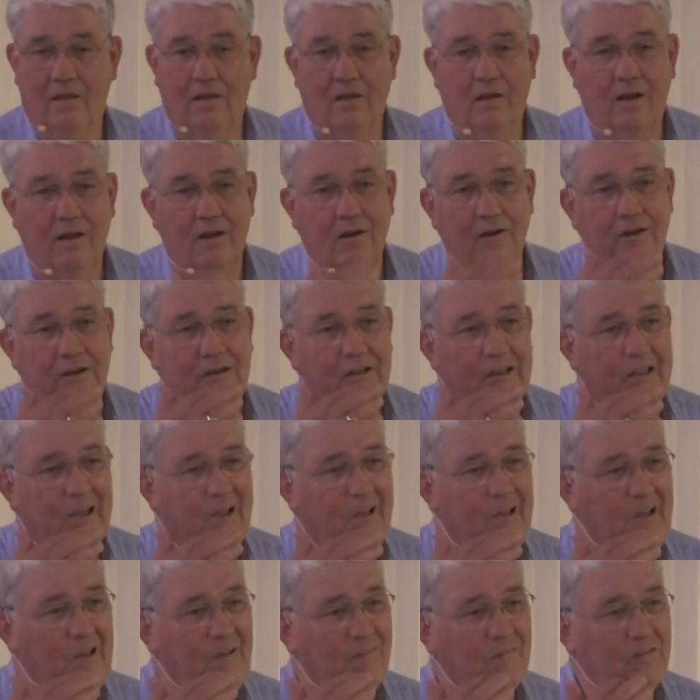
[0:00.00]
I
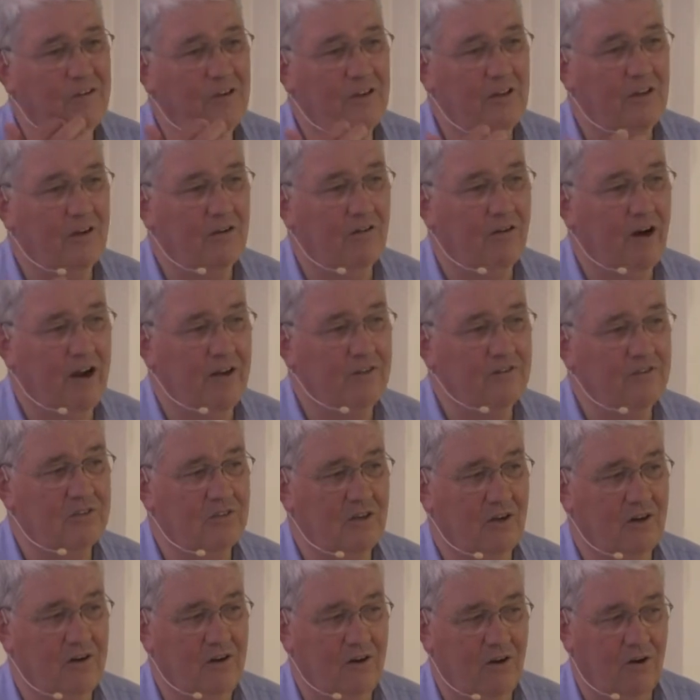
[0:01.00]
have a little
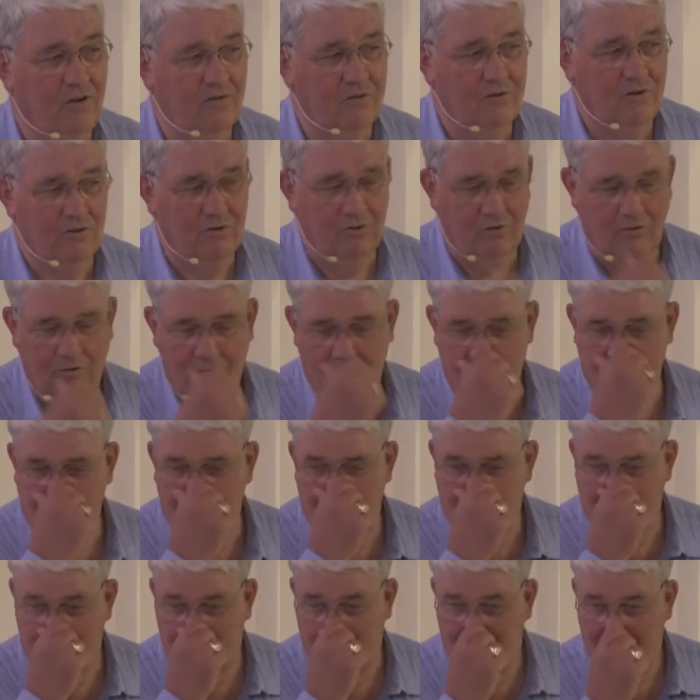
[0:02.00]
grandson now, you know,
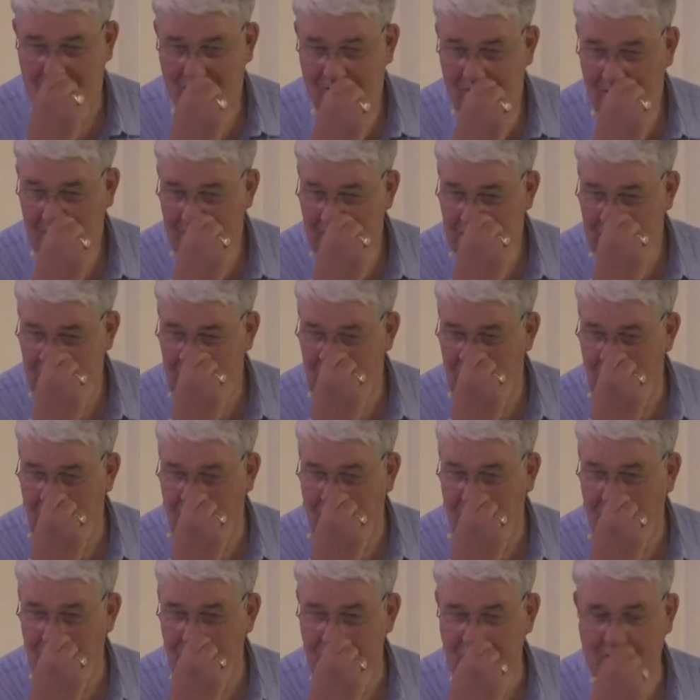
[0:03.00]
who's, this is
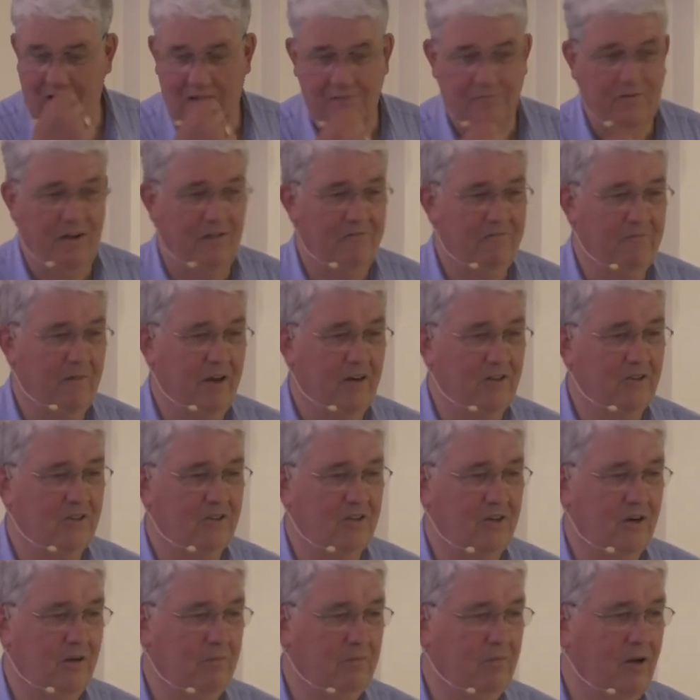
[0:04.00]
the first time I've
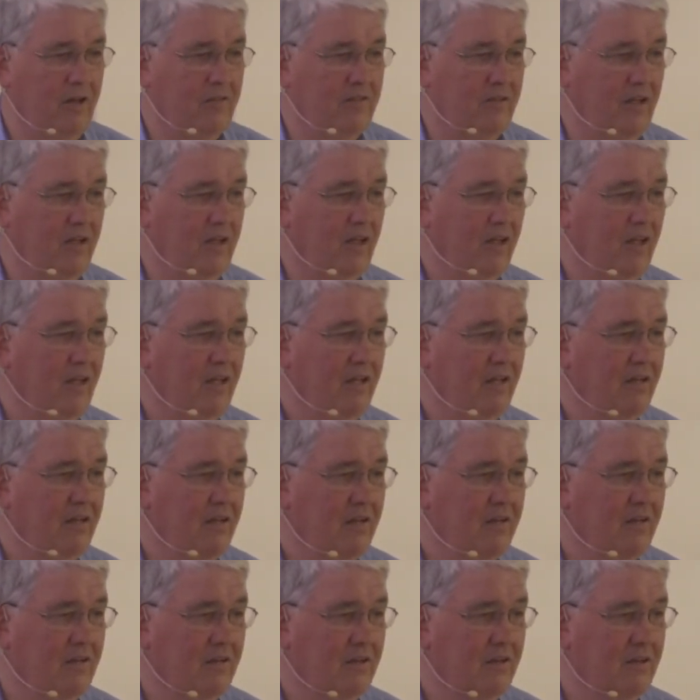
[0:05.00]
mentioned him, I think.
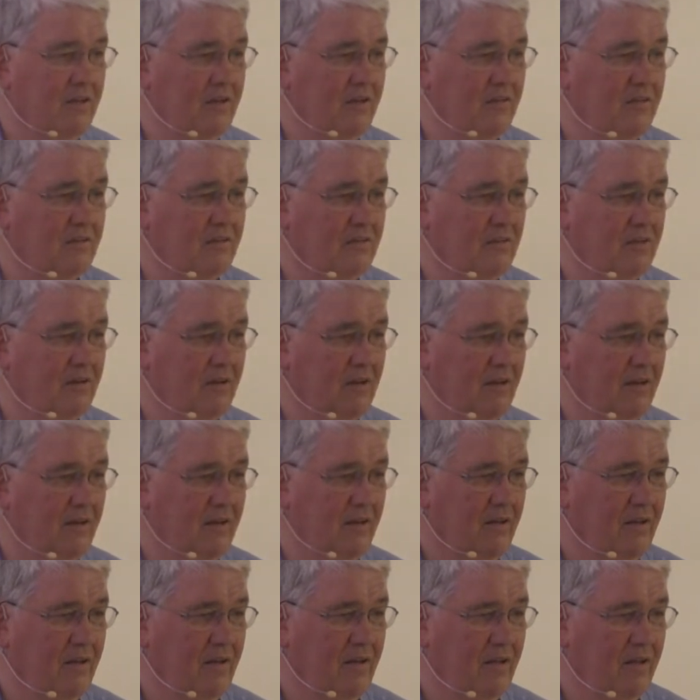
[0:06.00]
He's,
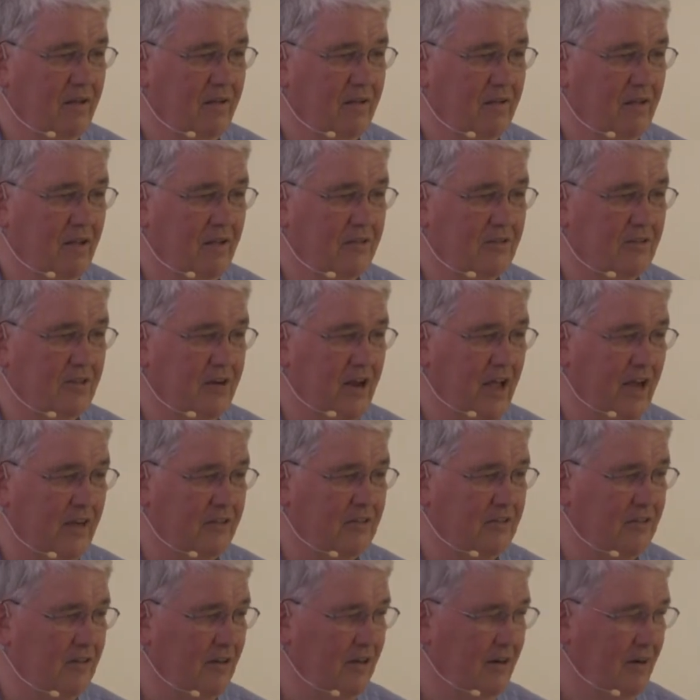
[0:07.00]
that's an
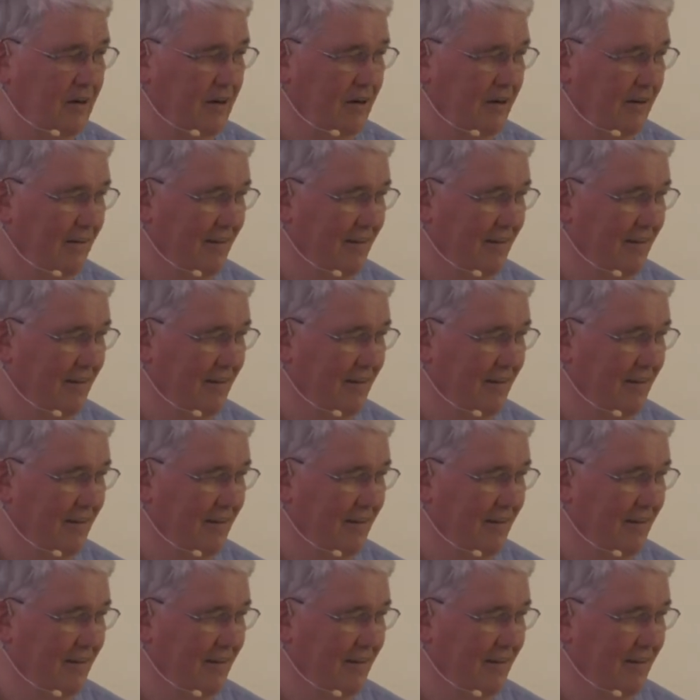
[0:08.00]
accident.